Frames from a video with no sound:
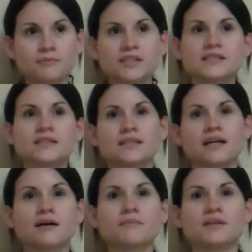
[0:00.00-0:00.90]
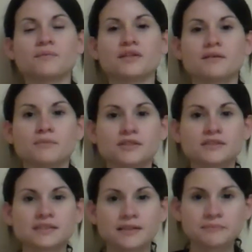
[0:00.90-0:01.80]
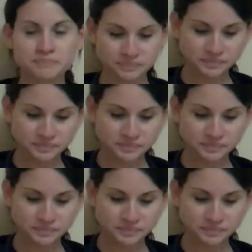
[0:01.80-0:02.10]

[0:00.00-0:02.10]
This is common with MRSA,